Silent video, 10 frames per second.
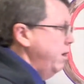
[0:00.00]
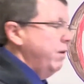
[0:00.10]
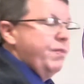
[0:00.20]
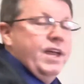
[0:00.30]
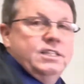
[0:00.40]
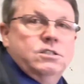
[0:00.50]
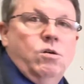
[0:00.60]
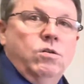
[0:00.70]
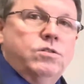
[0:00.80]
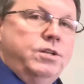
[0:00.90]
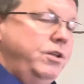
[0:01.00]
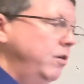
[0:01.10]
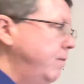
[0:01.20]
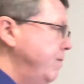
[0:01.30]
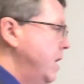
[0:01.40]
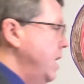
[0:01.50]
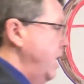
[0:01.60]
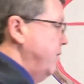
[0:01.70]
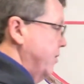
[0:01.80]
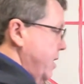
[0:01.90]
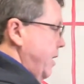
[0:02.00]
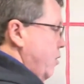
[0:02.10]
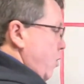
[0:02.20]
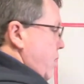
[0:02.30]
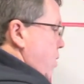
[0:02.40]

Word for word: what that's going to do is it's going to go to the